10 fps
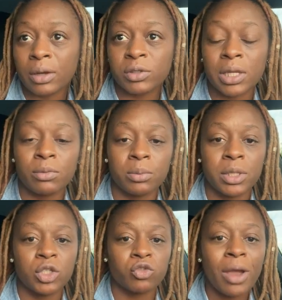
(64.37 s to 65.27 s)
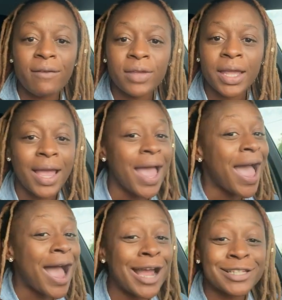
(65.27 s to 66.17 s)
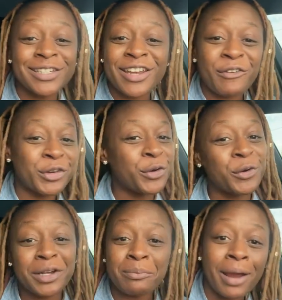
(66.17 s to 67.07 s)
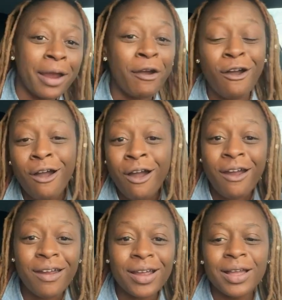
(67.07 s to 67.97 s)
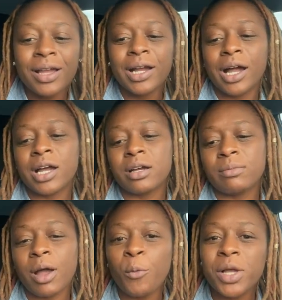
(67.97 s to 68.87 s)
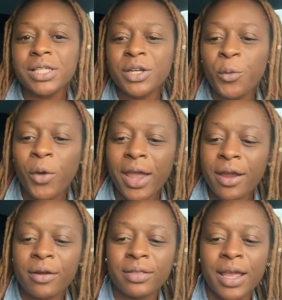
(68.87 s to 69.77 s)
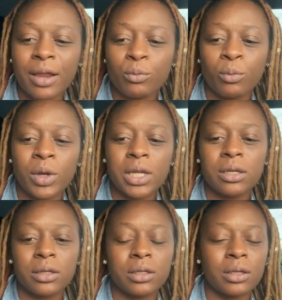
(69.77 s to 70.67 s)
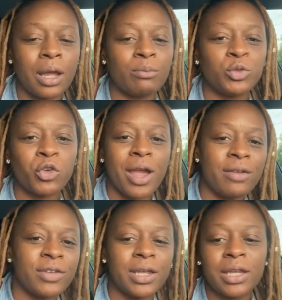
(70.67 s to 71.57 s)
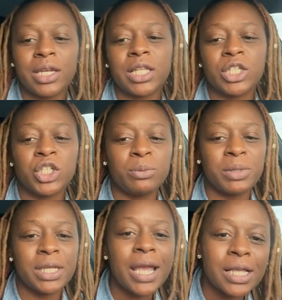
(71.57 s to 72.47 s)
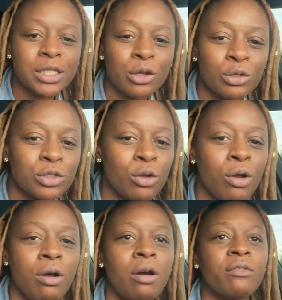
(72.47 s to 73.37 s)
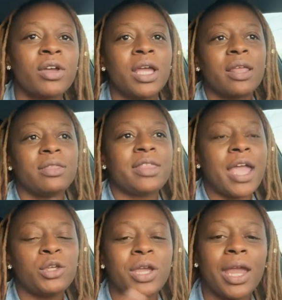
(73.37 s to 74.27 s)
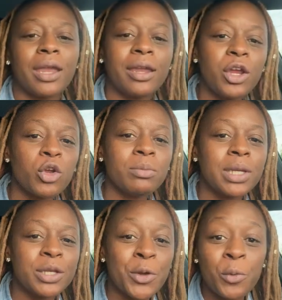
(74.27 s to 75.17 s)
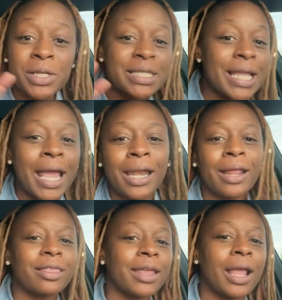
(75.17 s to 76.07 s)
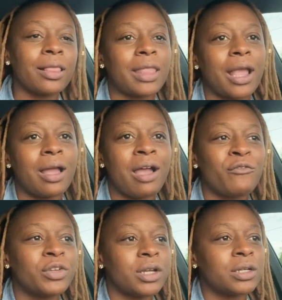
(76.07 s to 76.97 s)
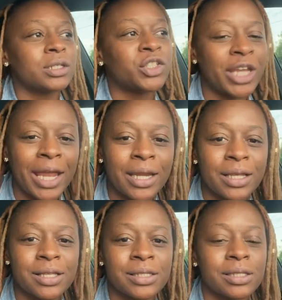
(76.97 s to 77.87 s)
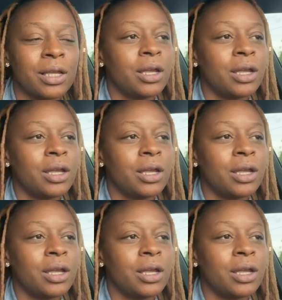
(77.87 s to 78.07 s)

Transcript: I was able to beat traffic. I did not record in my car. I wasn't aware that when I'm driving and the GPS goes off that you can't hear me. No one said anything. Thank God for Janice.